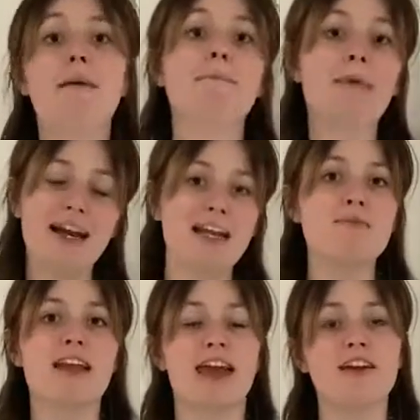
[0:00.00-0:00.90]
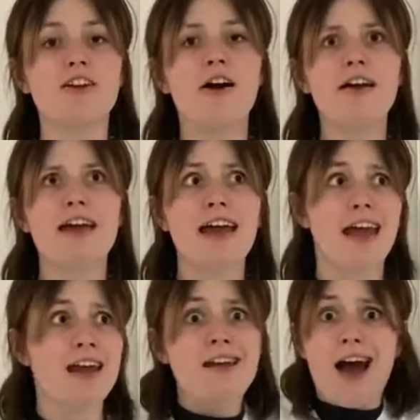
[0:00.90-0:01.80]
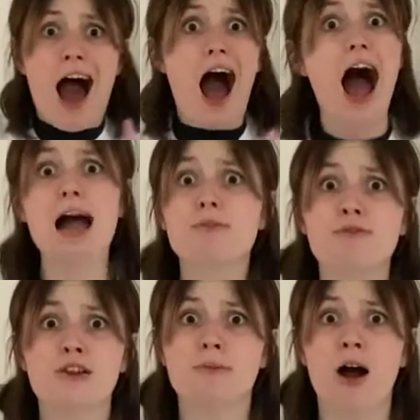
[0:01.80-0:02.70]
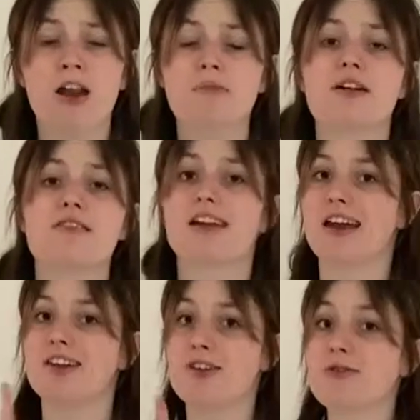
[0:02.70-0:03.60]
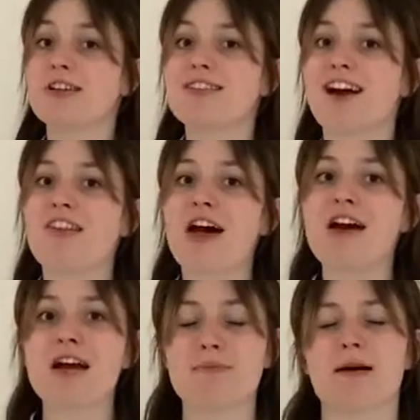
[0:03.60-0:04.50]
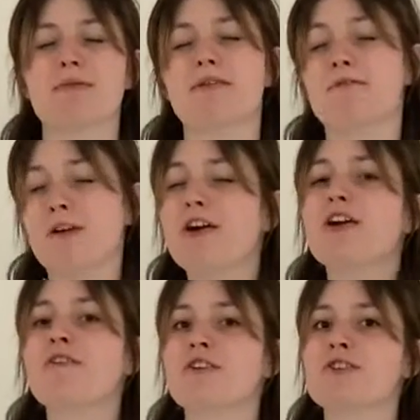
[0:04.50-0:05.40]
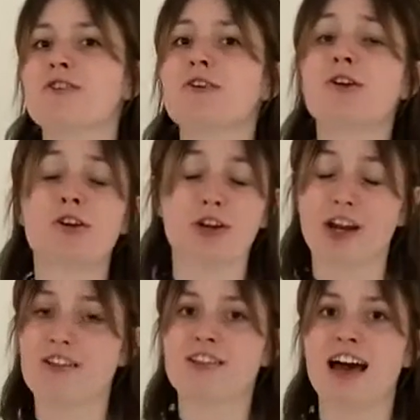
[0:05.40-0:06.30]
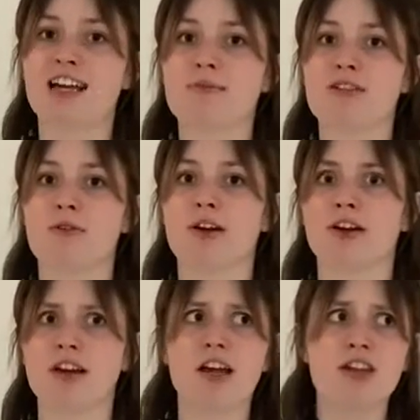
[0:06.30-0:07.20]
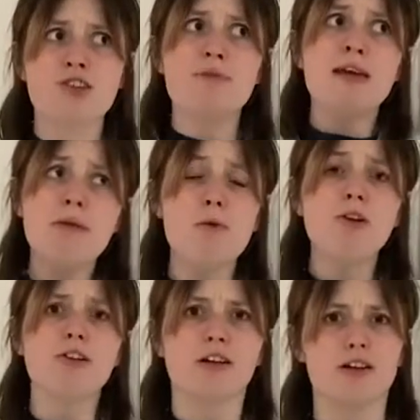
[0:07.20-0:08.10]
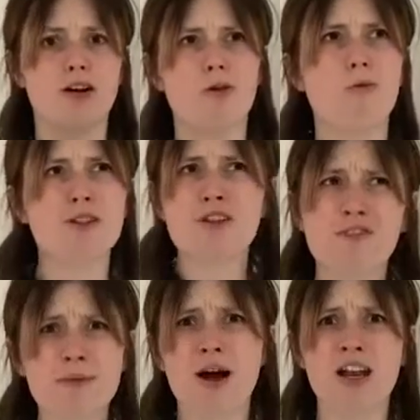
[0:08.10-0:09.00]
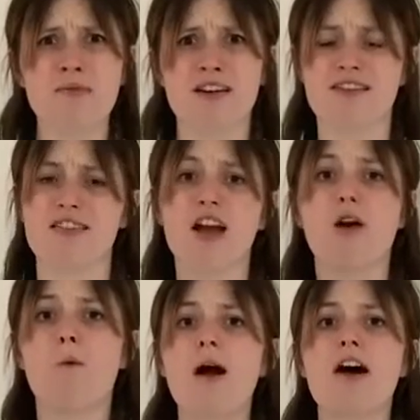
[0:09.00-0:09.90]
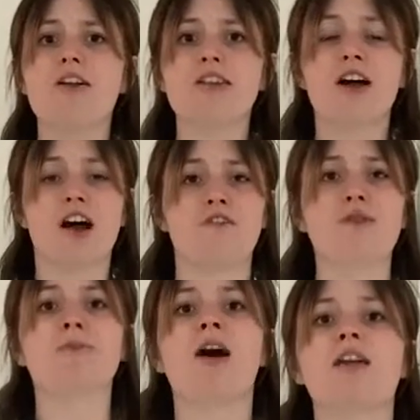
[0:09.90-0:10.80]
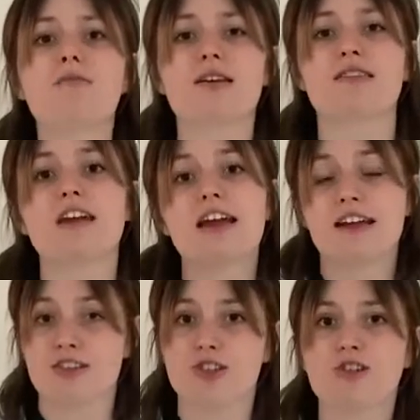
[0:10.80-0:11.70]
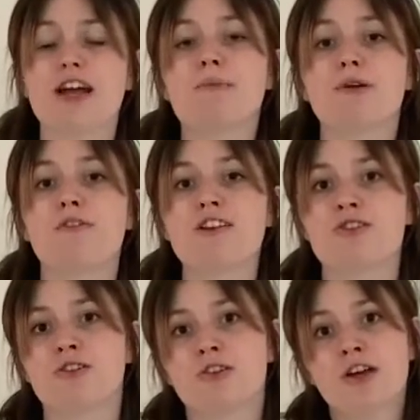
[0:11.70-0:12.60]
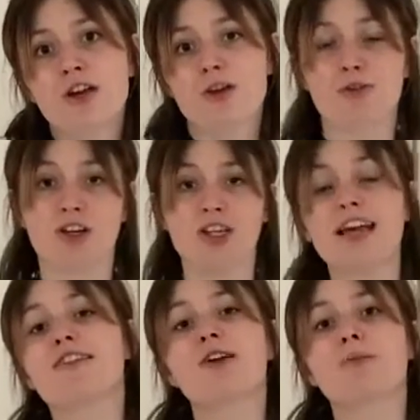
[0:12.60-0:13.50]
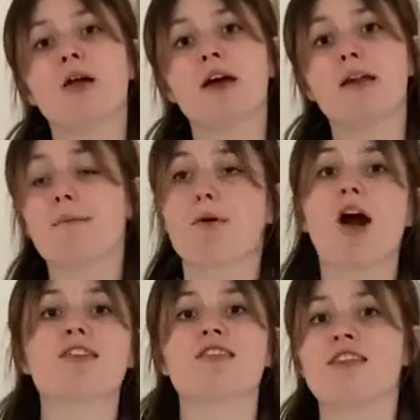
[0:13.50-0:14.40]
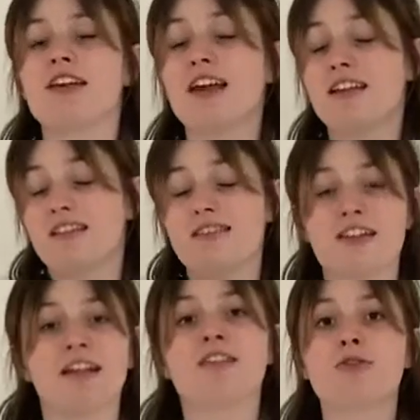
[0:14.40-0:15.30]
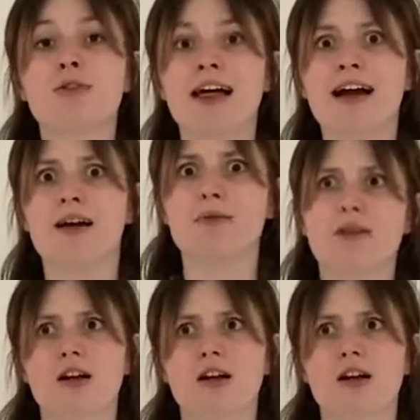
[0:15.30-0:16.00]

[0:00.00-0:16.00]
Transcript: my name is Hannah Knott and I'm a phlebotomist, and you can tell that by my very official Grey's Anatomy sweater. You may be wondering, what's a phlebotomist? Well, a phlebotomist is a trained professional who collects your blood, processes it, and sends it to a lab.